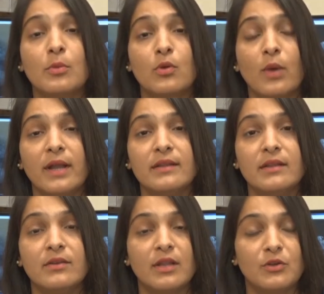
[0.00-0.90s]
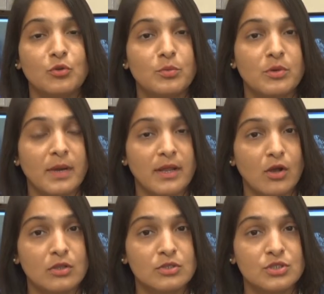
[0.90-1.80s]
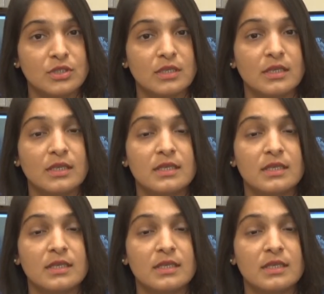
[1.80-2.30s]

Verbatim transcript: provided their tumor biology